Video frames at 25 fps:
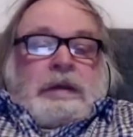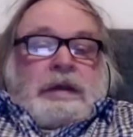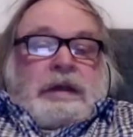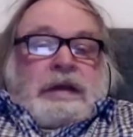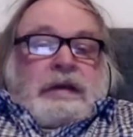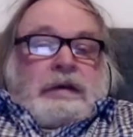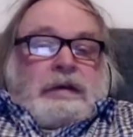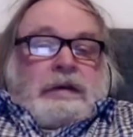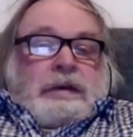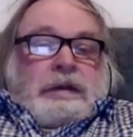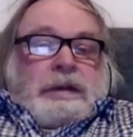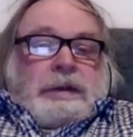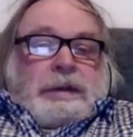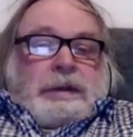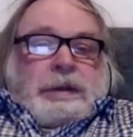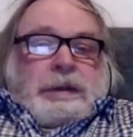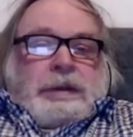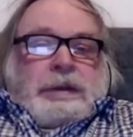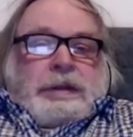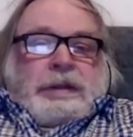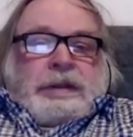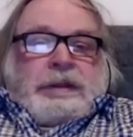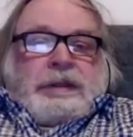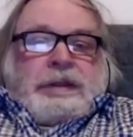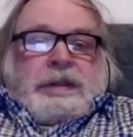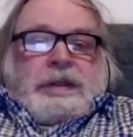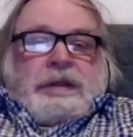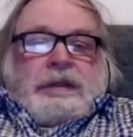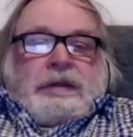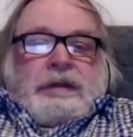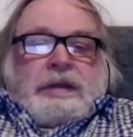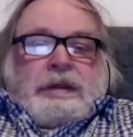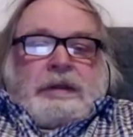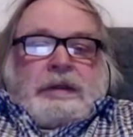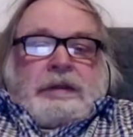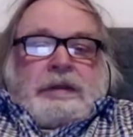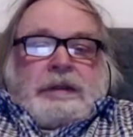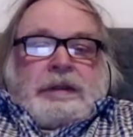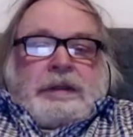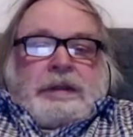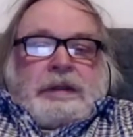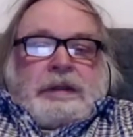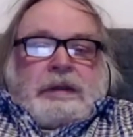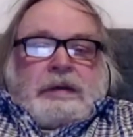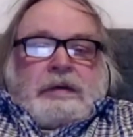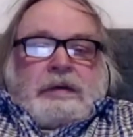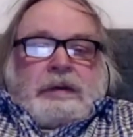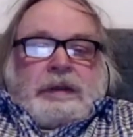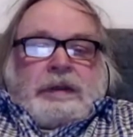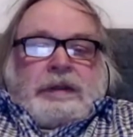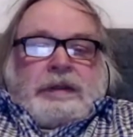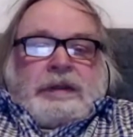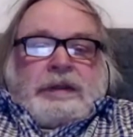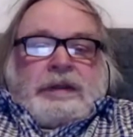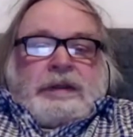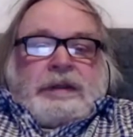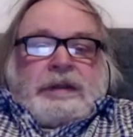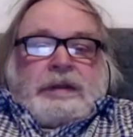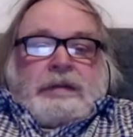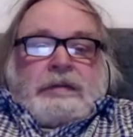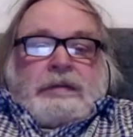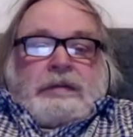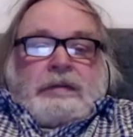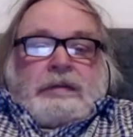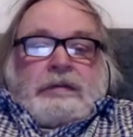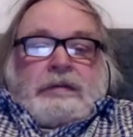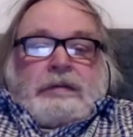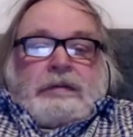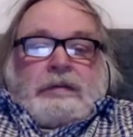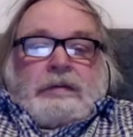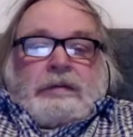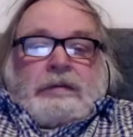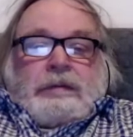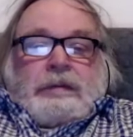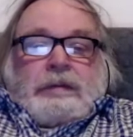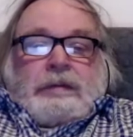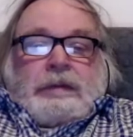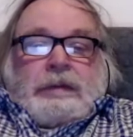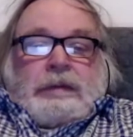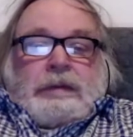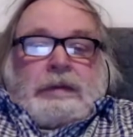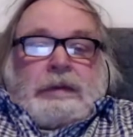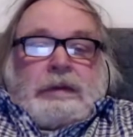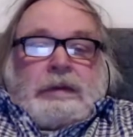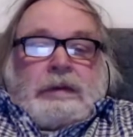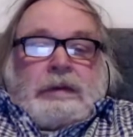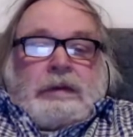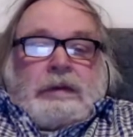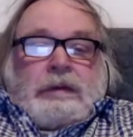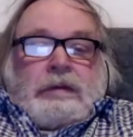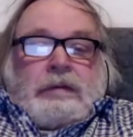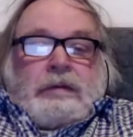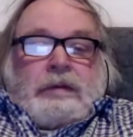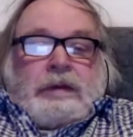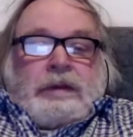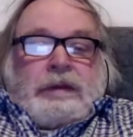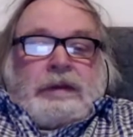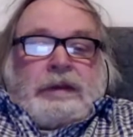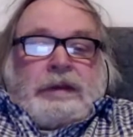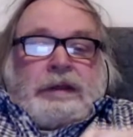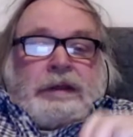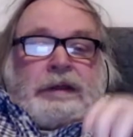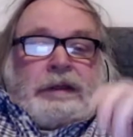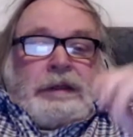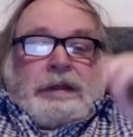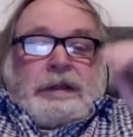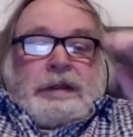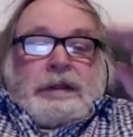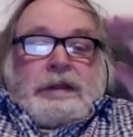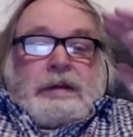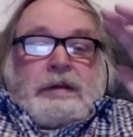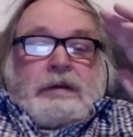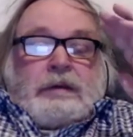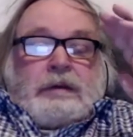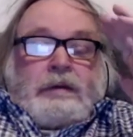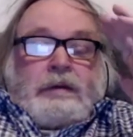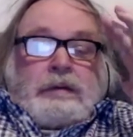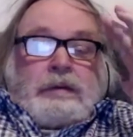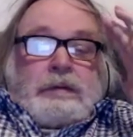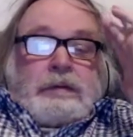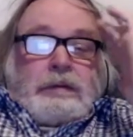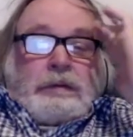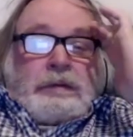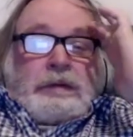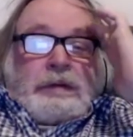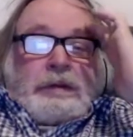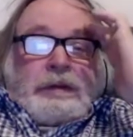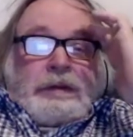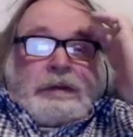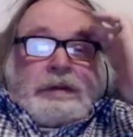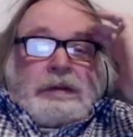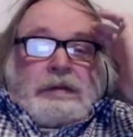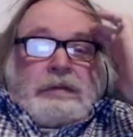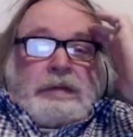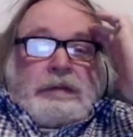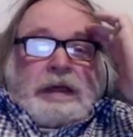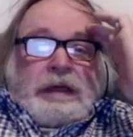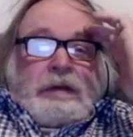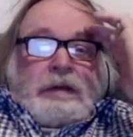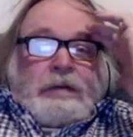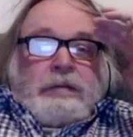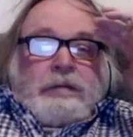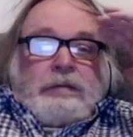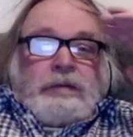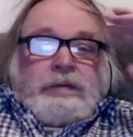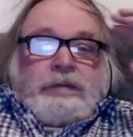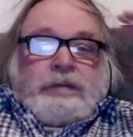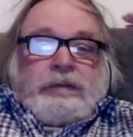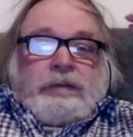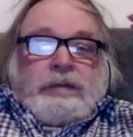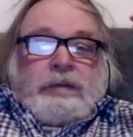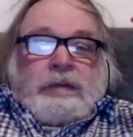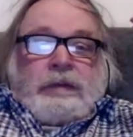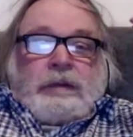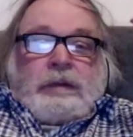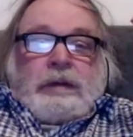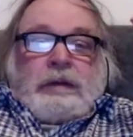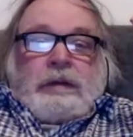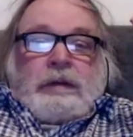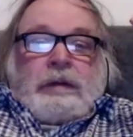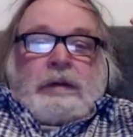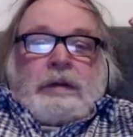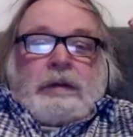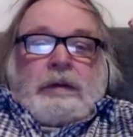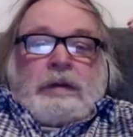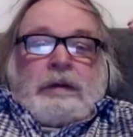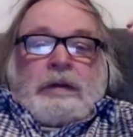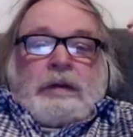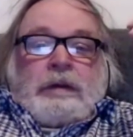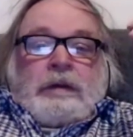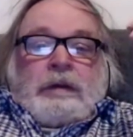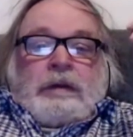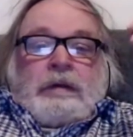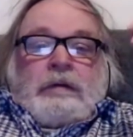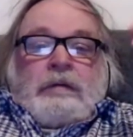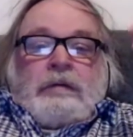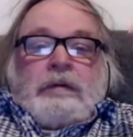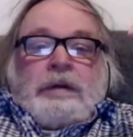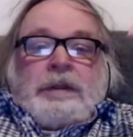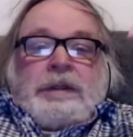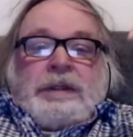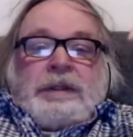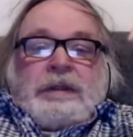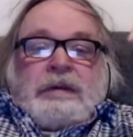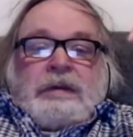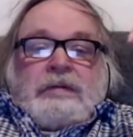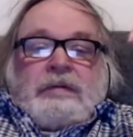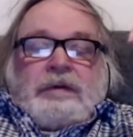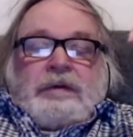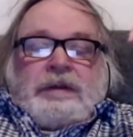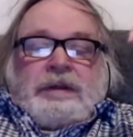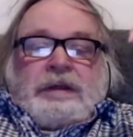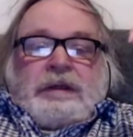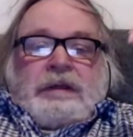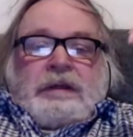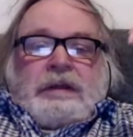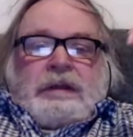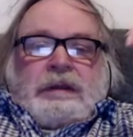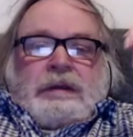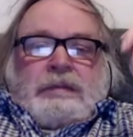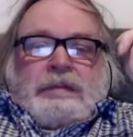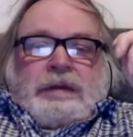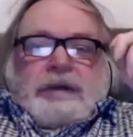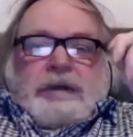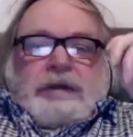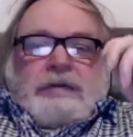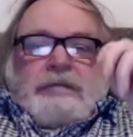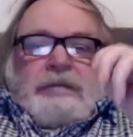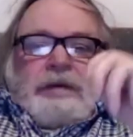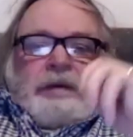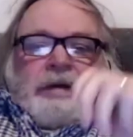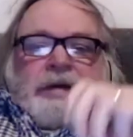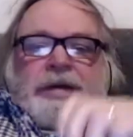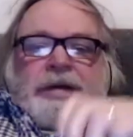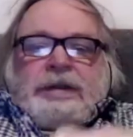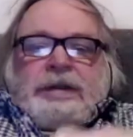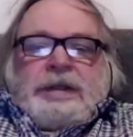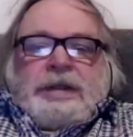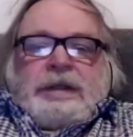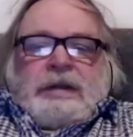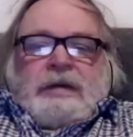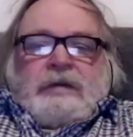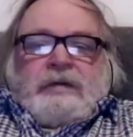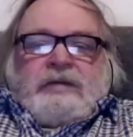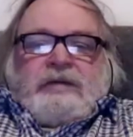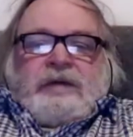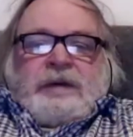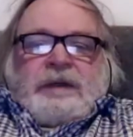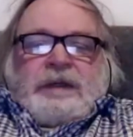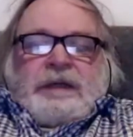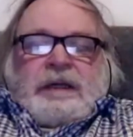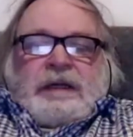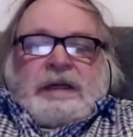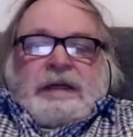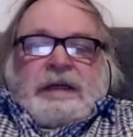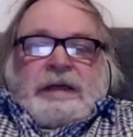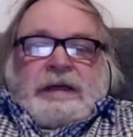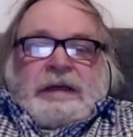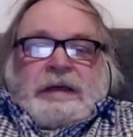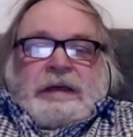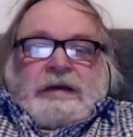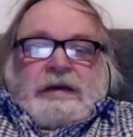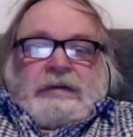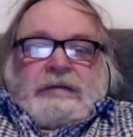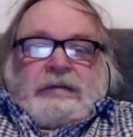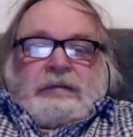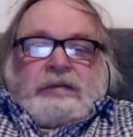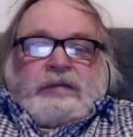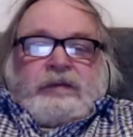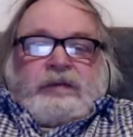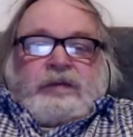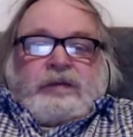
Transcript: Now, an interesting thing too is that we need to think about was that within the Bible itself, it's clear